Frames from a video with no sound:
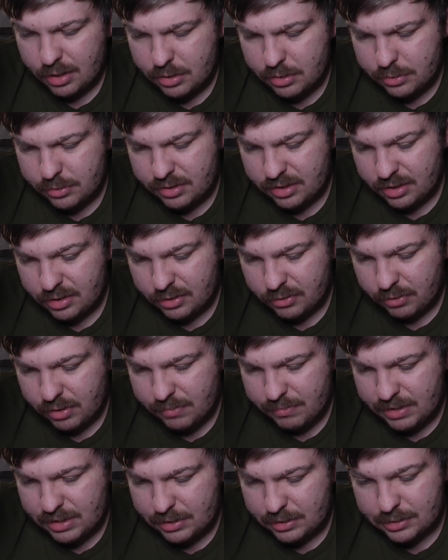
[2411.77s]
Under the
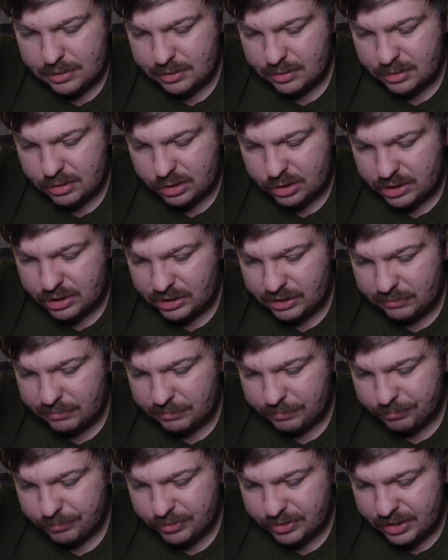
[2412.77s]
agreement, the
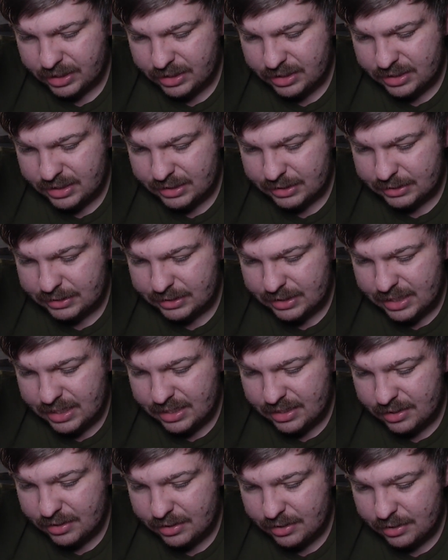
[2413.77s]
Chiefs will conduct
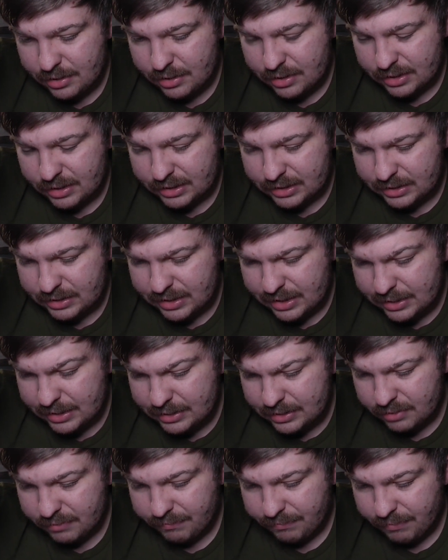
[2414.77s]
an
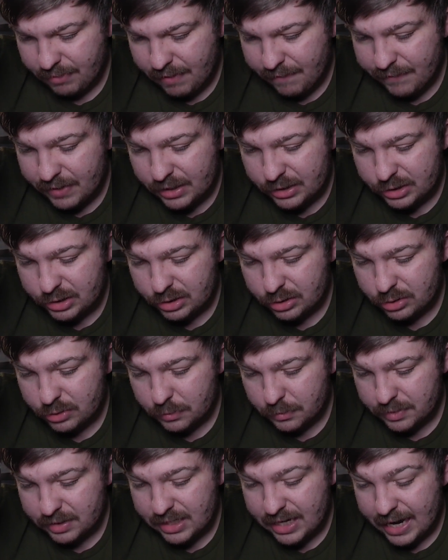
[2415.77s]
extensive renovation
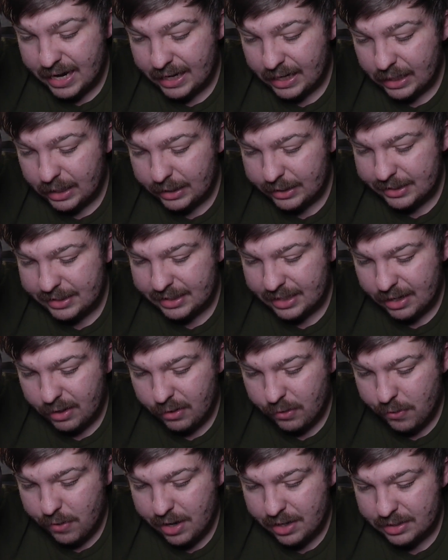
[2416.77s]
to the iconic
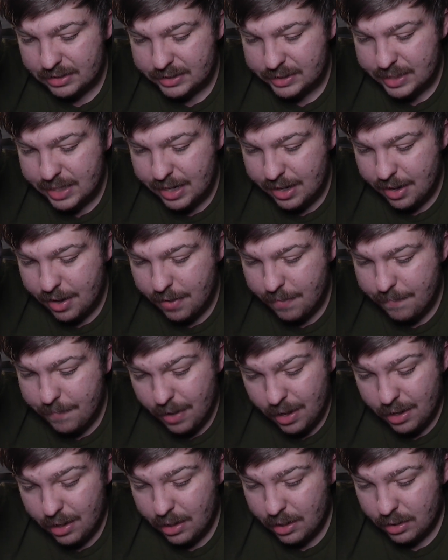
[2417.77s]
Arrowhead
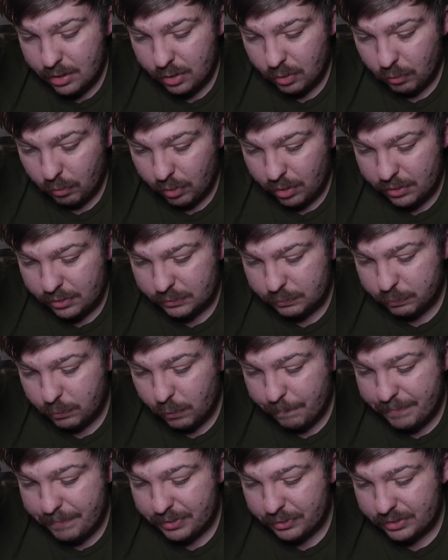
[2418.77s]
Stadium. The Royals
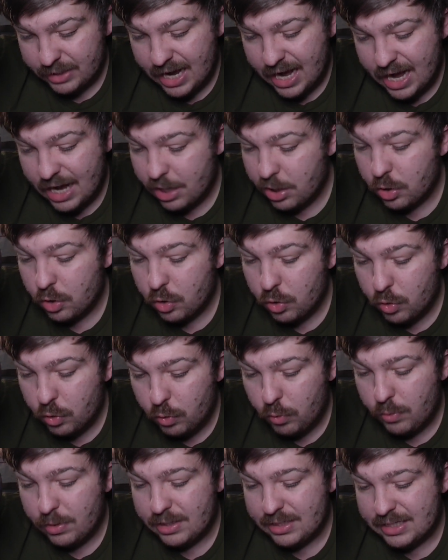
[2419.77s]
will build a
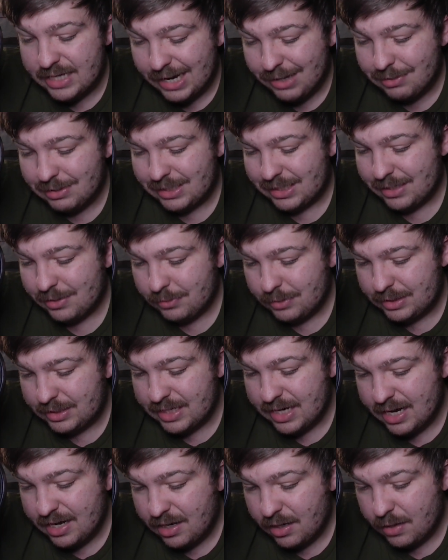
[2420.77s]
new downtown
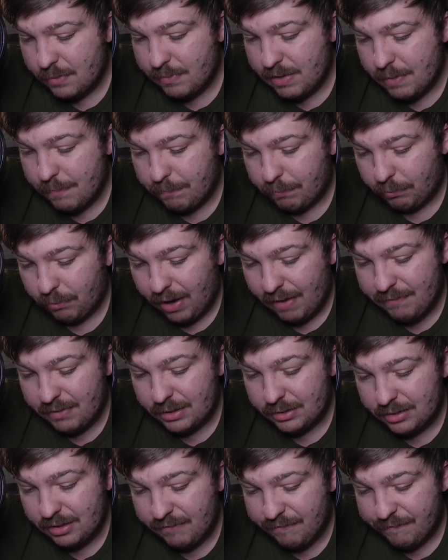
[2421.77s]
stadium and
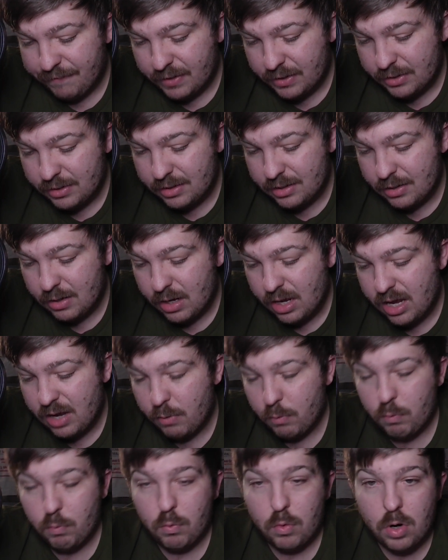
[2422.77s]
privately fund
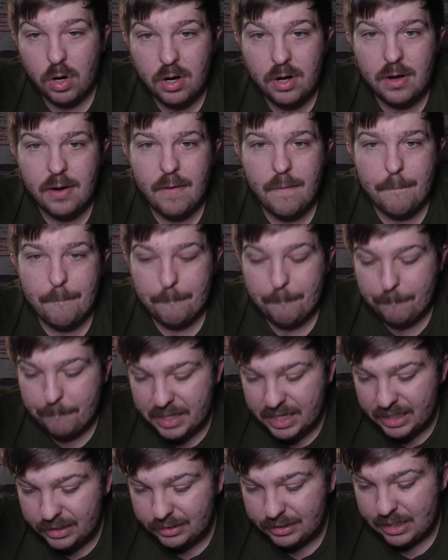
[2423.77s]
a $1
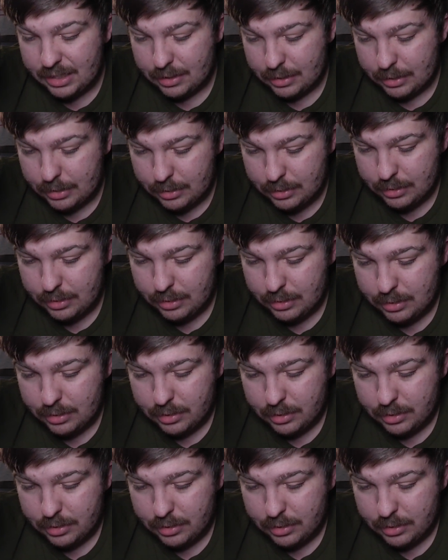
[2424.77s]
billion